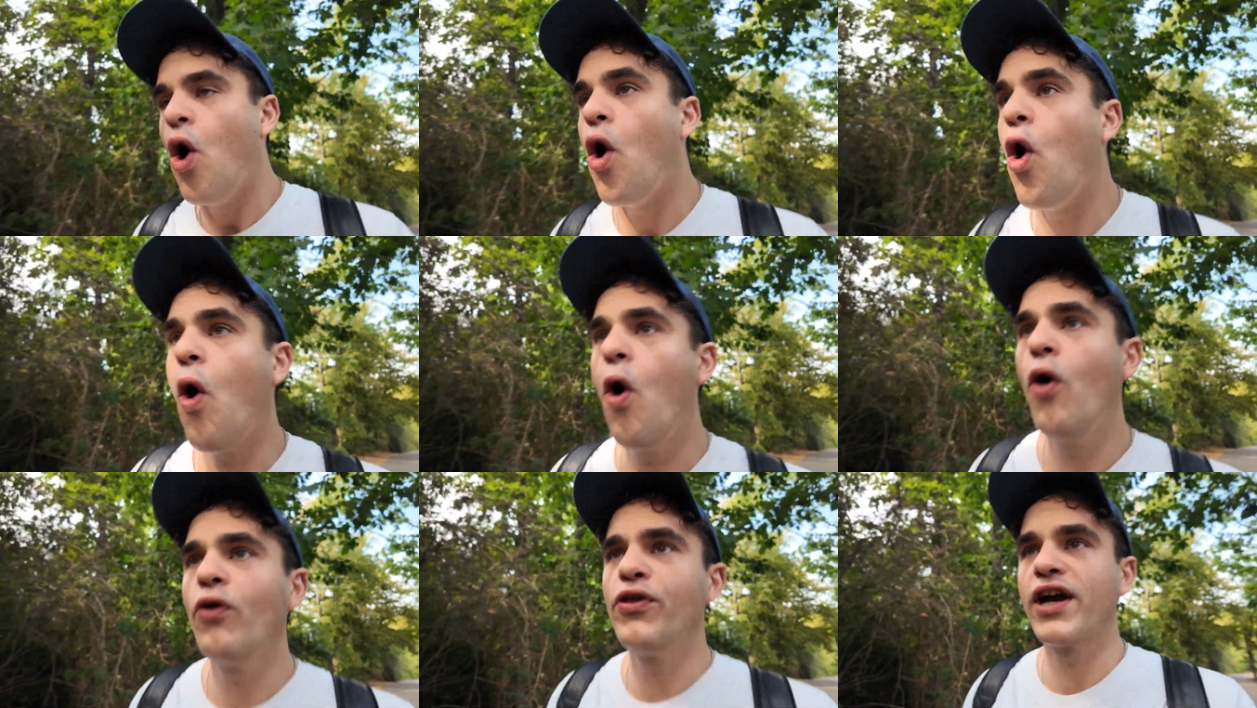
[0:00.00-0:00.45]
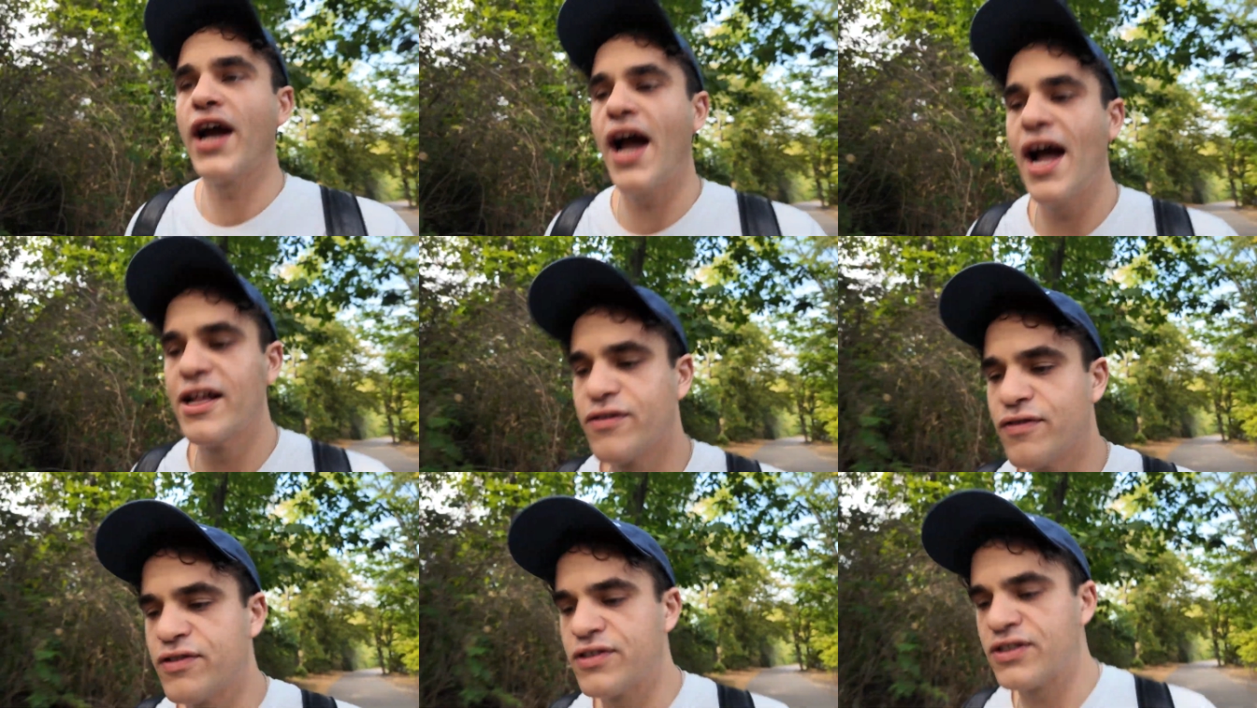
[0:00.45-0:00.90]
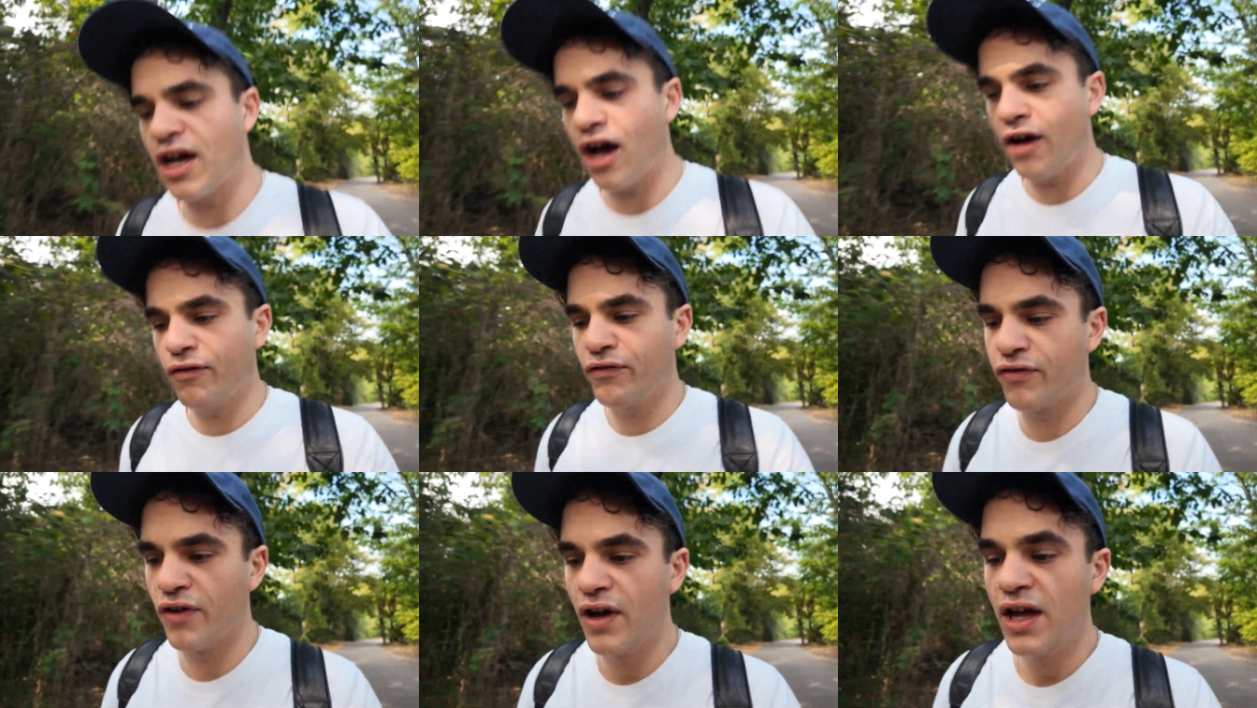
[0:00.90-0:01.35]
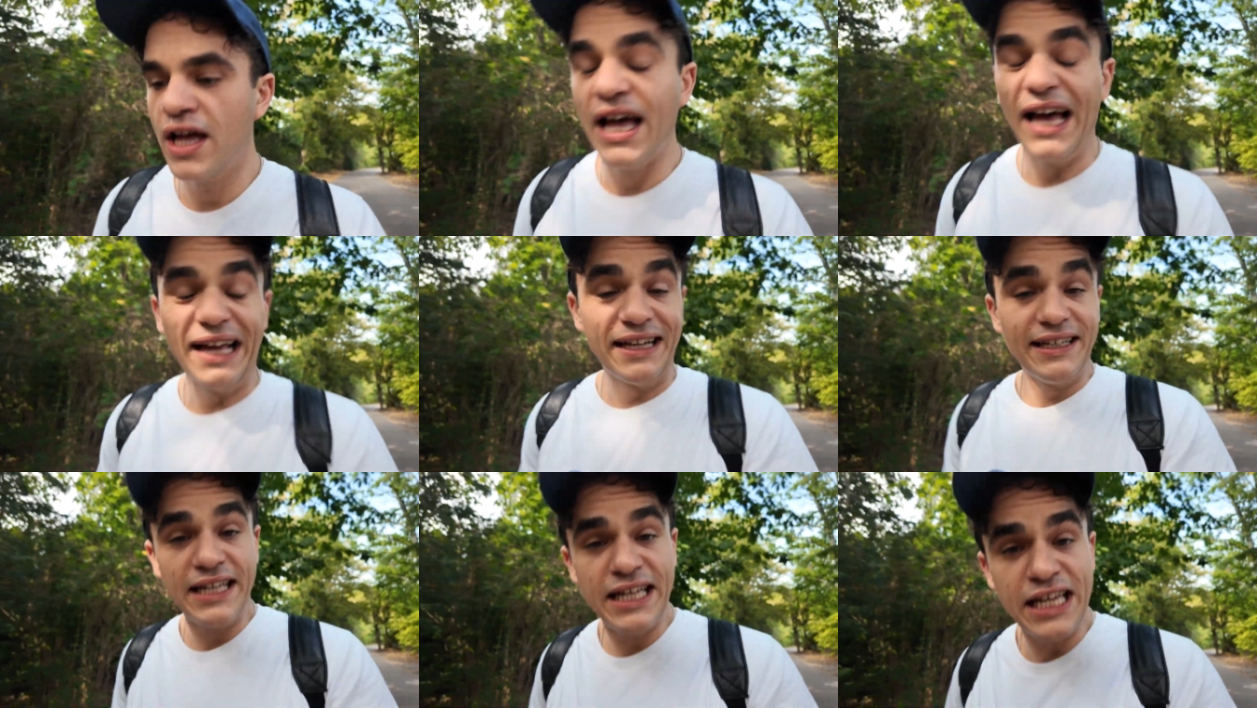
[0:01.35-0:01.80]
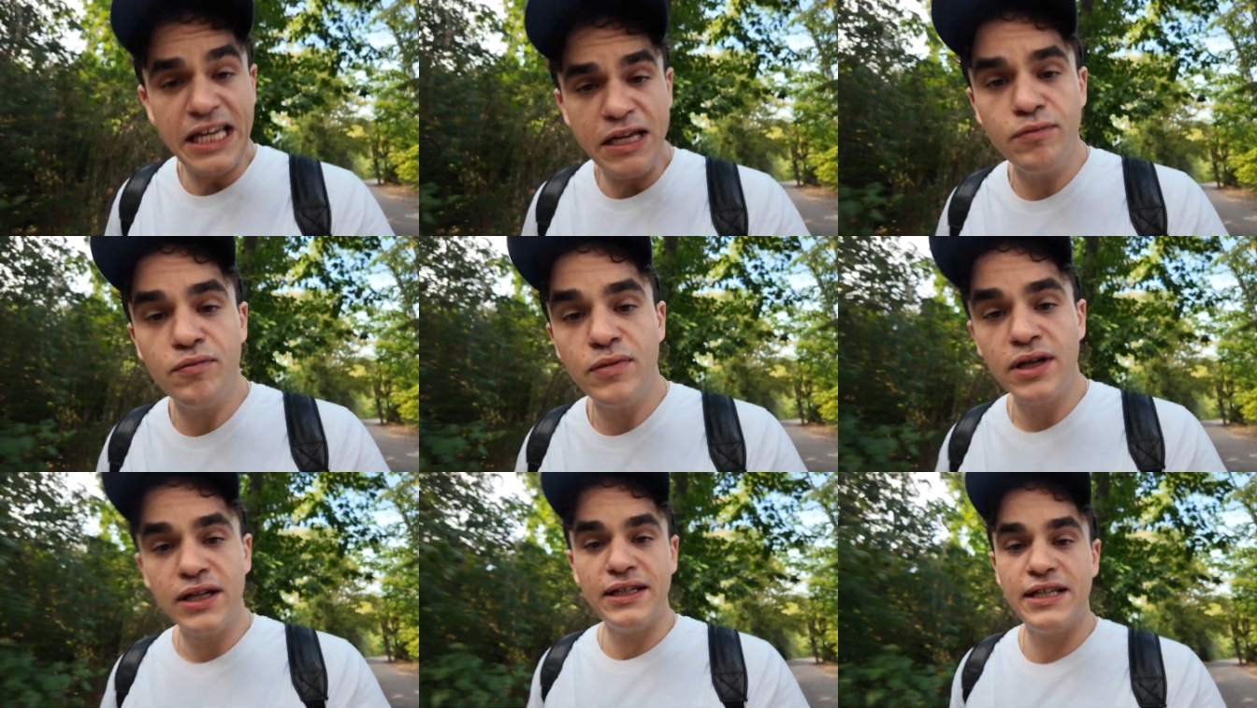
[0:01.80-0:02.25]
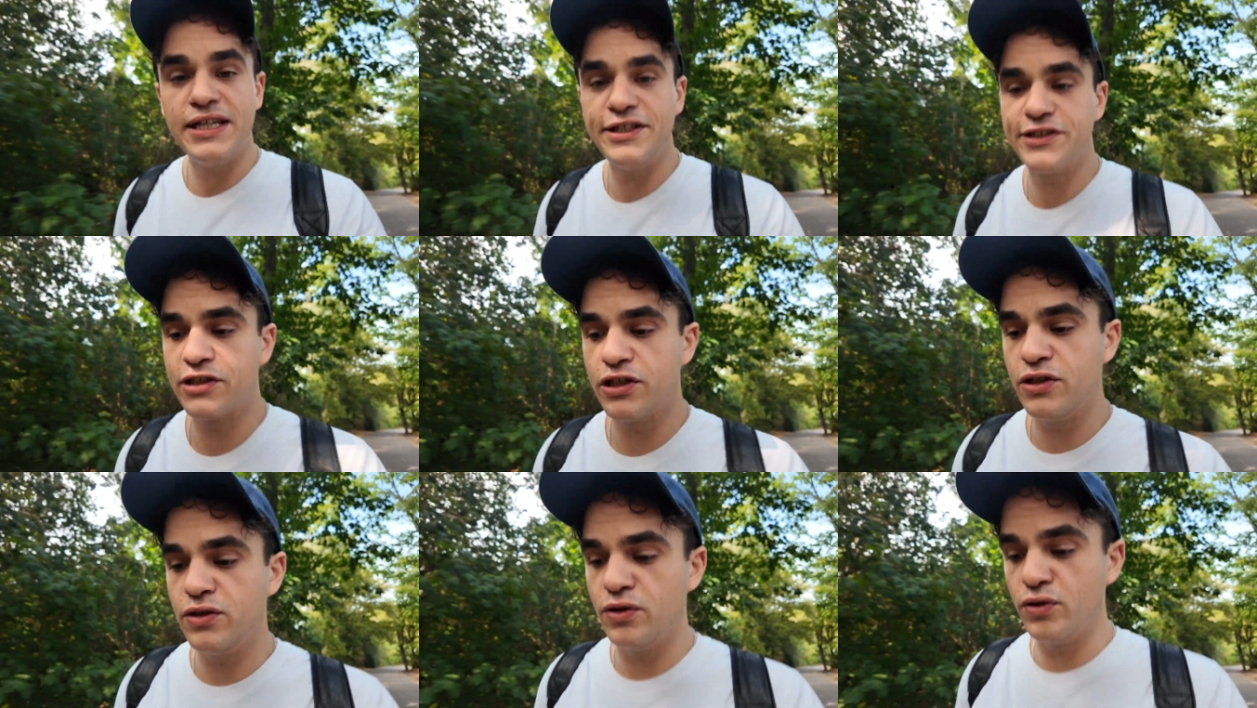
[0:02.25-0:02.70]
all the kinds of stuff a team needs to